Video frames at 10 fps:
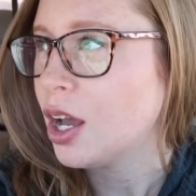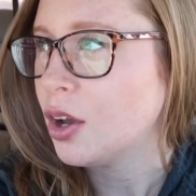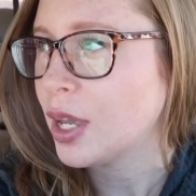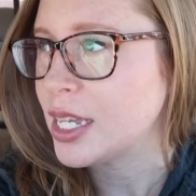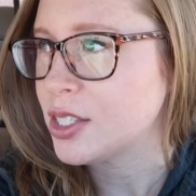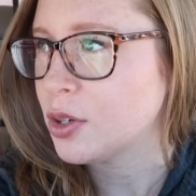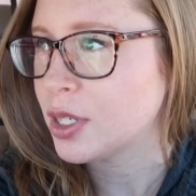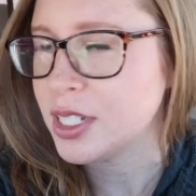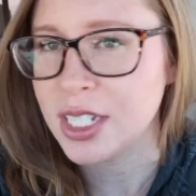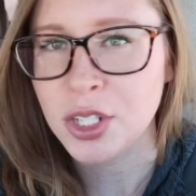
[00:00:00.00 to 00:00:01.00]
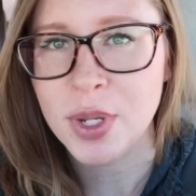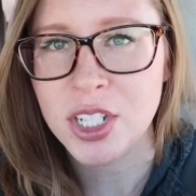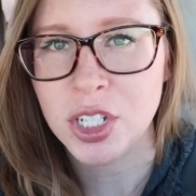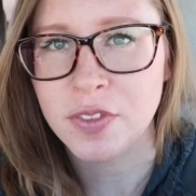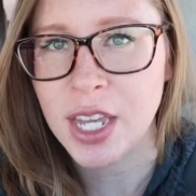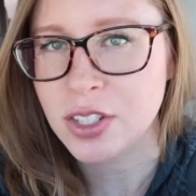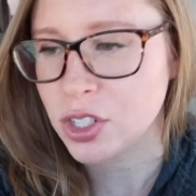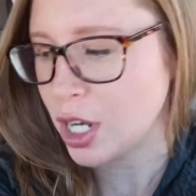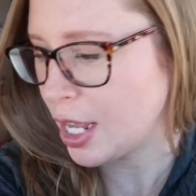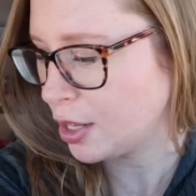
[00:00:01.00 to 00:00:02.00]
okay so continuation of
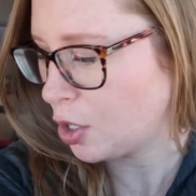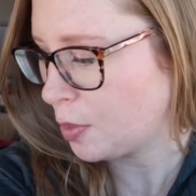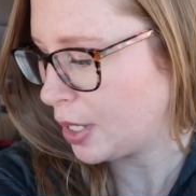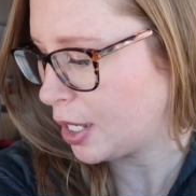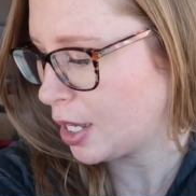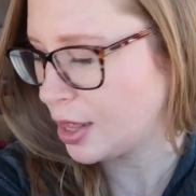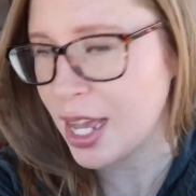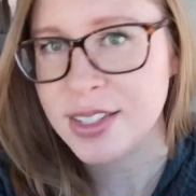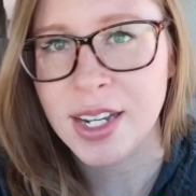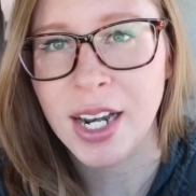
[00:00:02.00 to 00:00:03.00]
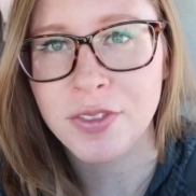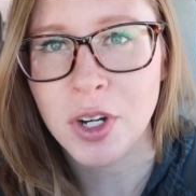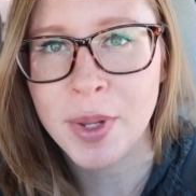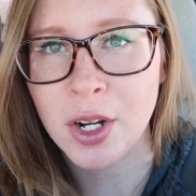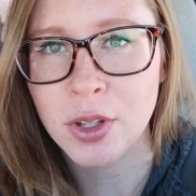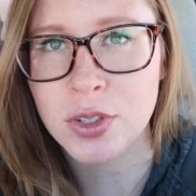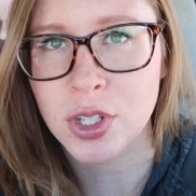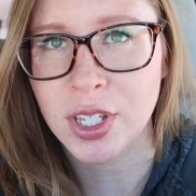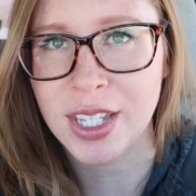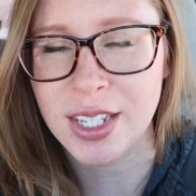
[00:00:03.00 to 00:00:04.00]
yesterday a little bit last night after I made all those
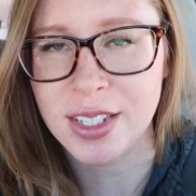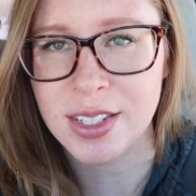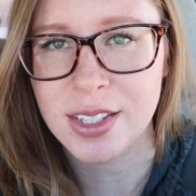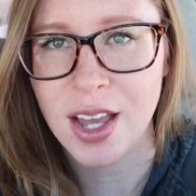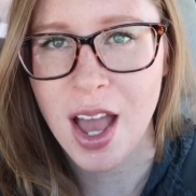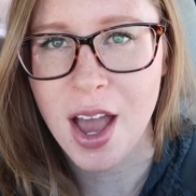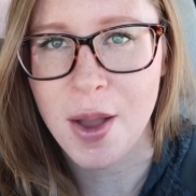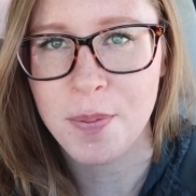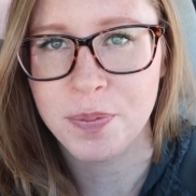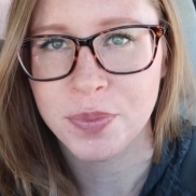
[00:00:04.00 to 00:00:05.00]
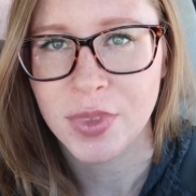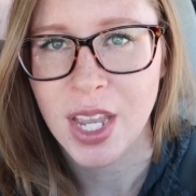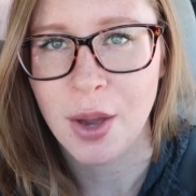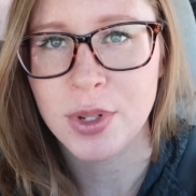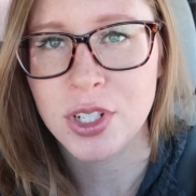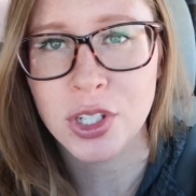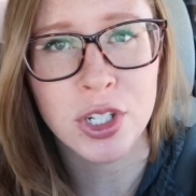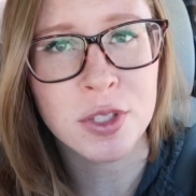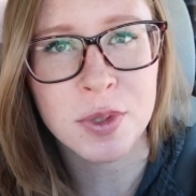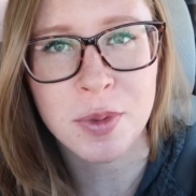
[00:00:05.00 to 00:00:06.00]
cookies um, I went to the
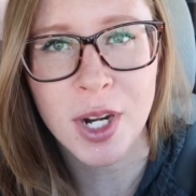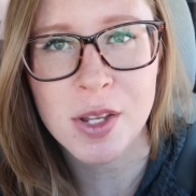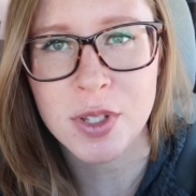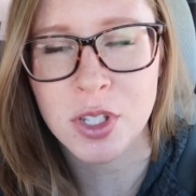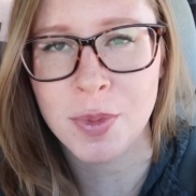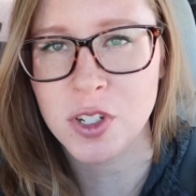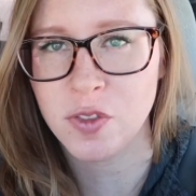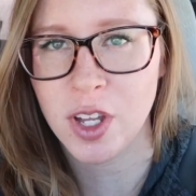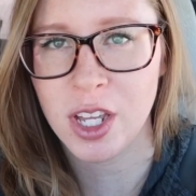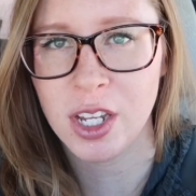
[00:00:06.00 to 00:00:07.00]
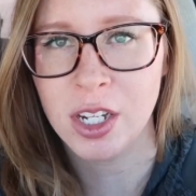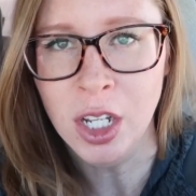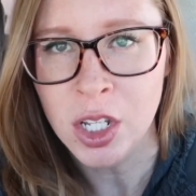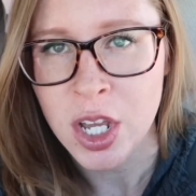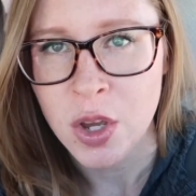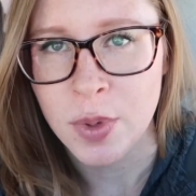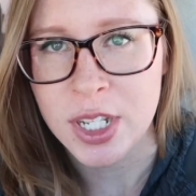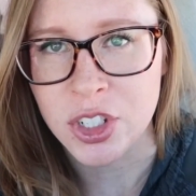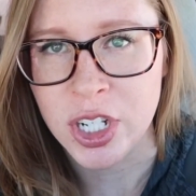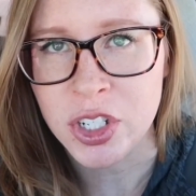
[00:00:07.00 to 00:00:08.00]
Christmas party it was so much fun
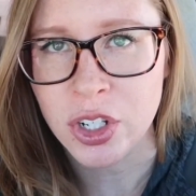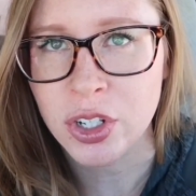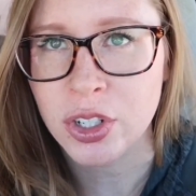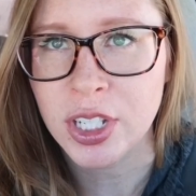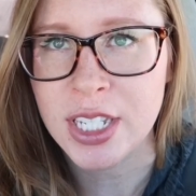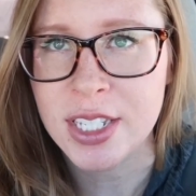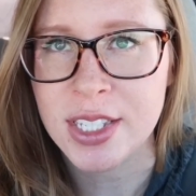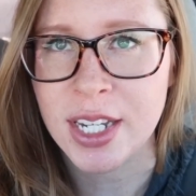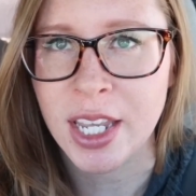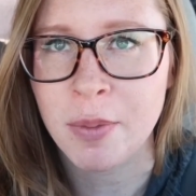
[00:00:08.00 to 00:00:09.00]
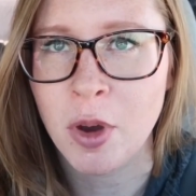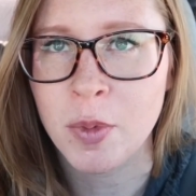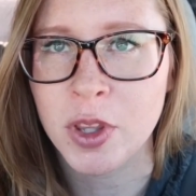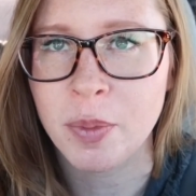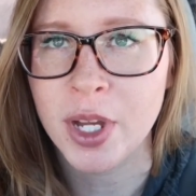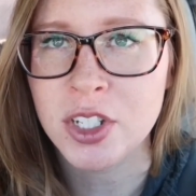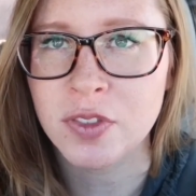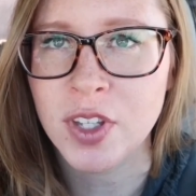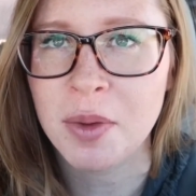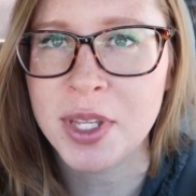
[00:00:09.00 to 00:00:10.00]
we exchanged all our cookies and I came home with a bunch
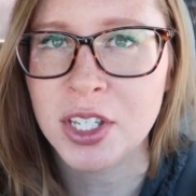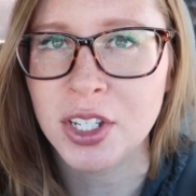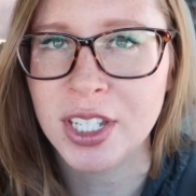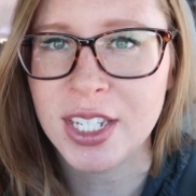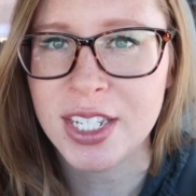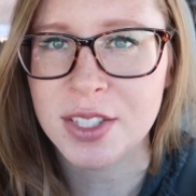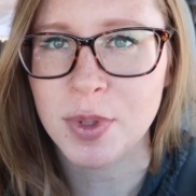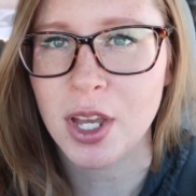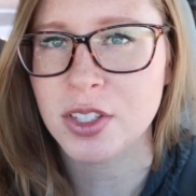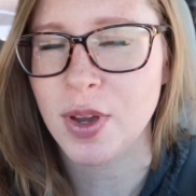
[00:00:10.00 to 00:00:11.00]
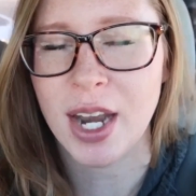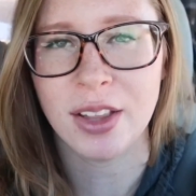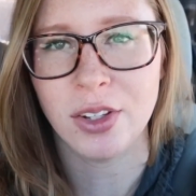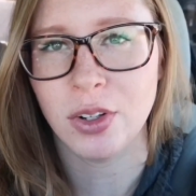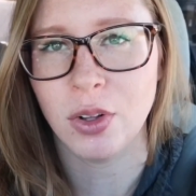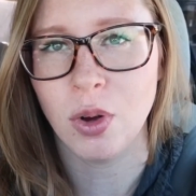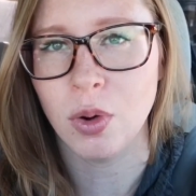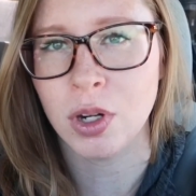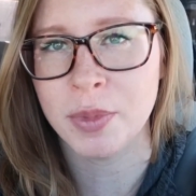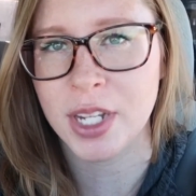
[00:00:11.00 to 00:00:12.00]
of yummy cookies we also had a little
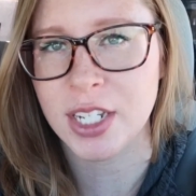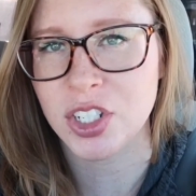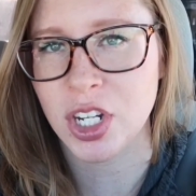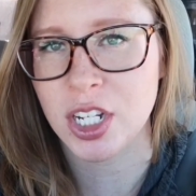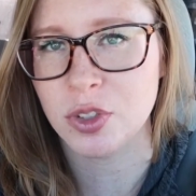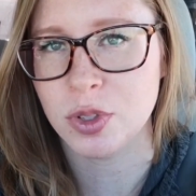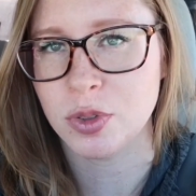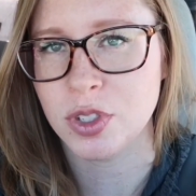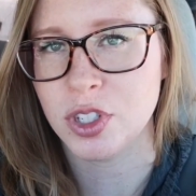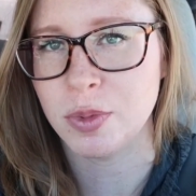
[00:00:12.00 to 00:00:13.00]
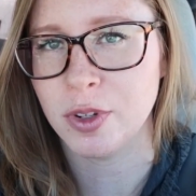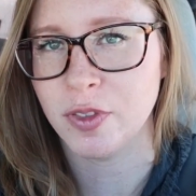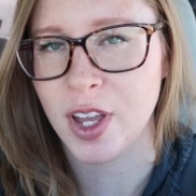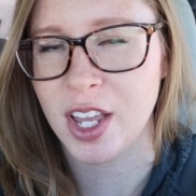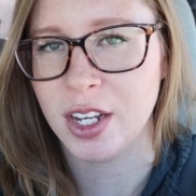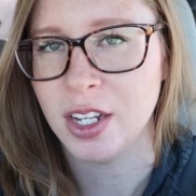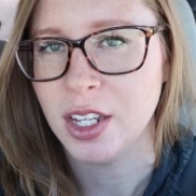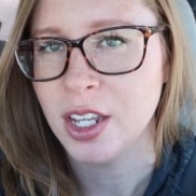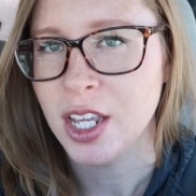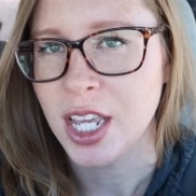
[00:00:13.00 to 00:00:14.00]
ornament exchange which was super fun
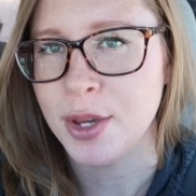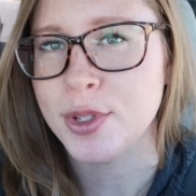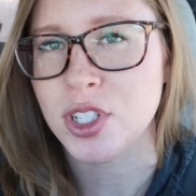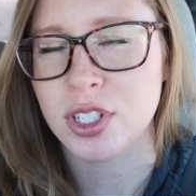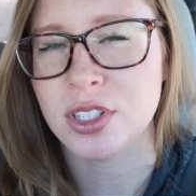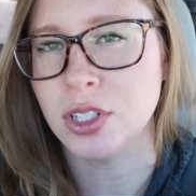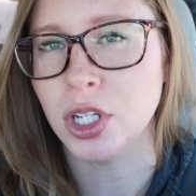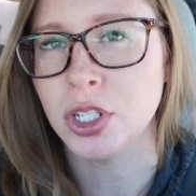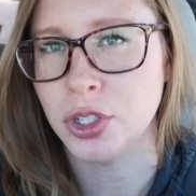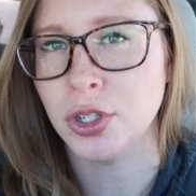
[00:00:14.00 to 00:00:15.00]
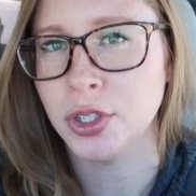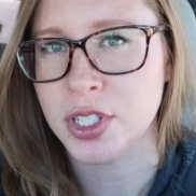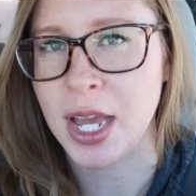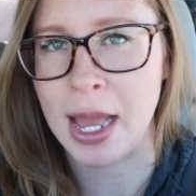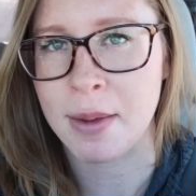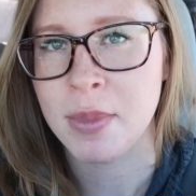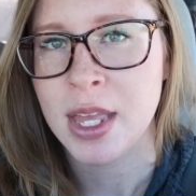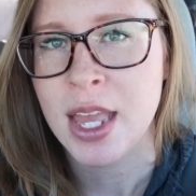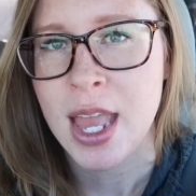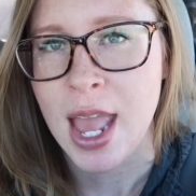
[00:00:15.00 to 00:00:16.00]
it was just good girl time
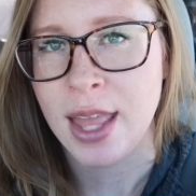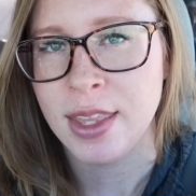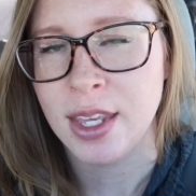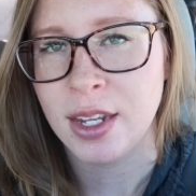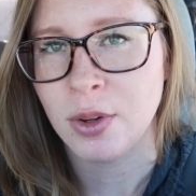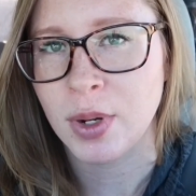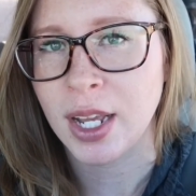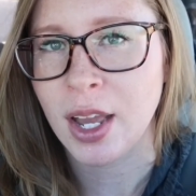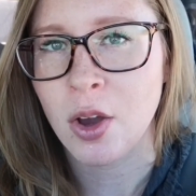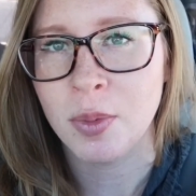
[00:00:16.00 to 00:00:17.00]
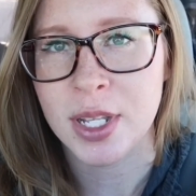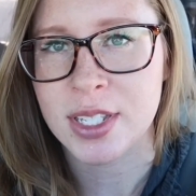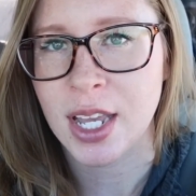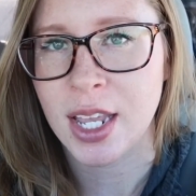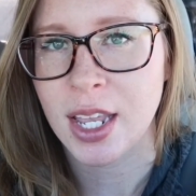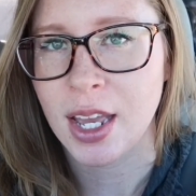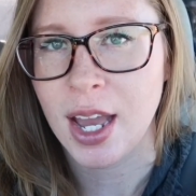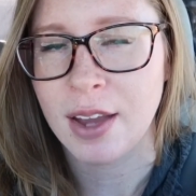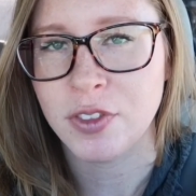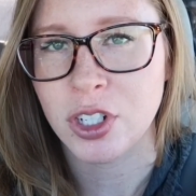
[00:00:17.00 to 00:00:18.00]
and then when I got home last night
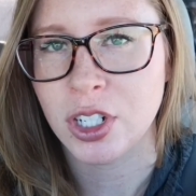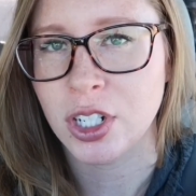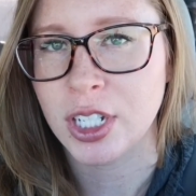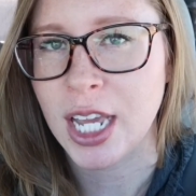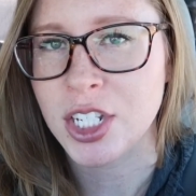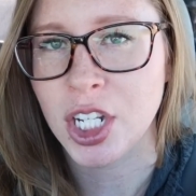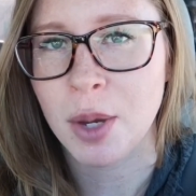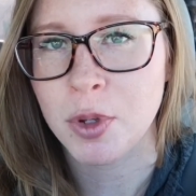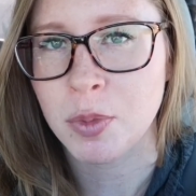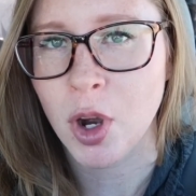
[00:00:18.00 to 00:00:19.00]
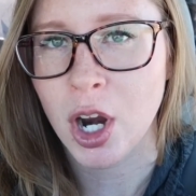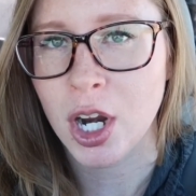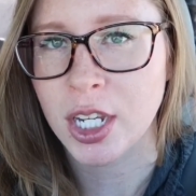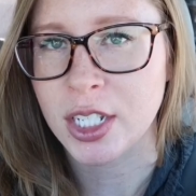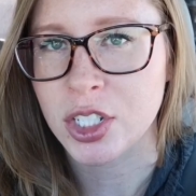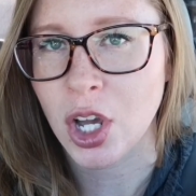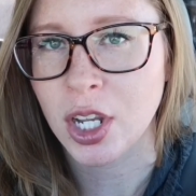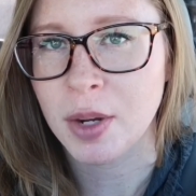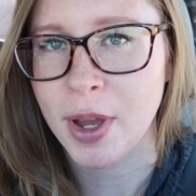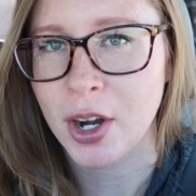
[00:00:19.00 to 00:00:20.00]
after catching up with Mark and
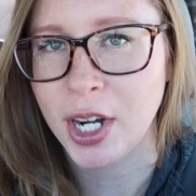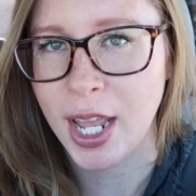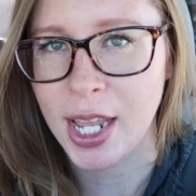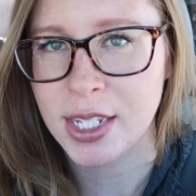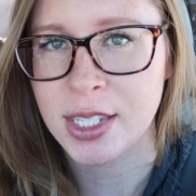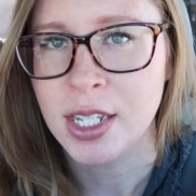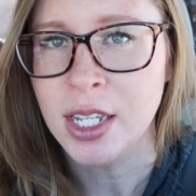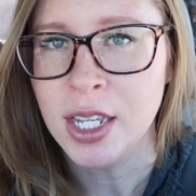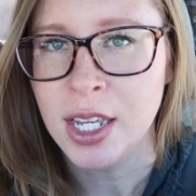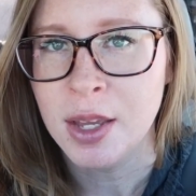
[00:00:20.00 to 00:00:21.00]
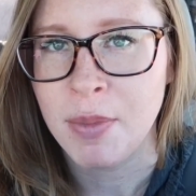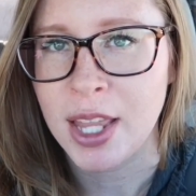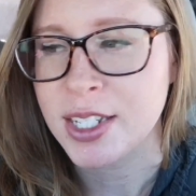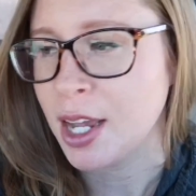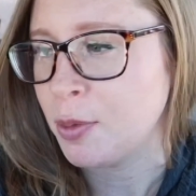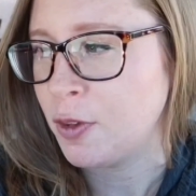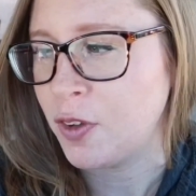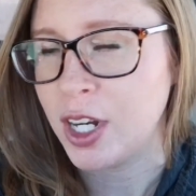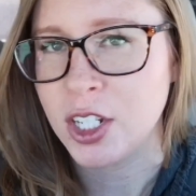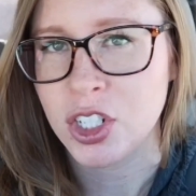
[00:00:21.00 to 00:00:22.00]
talking about our days by the time we
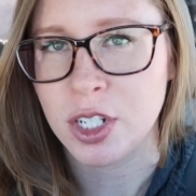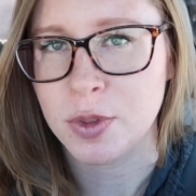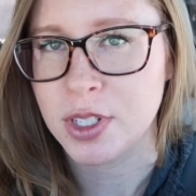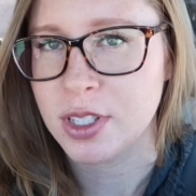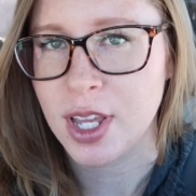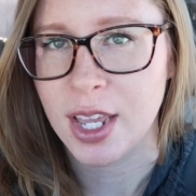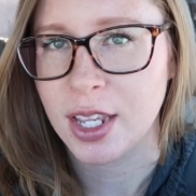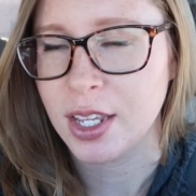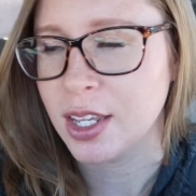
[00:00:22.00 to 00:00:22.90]
finished, it was like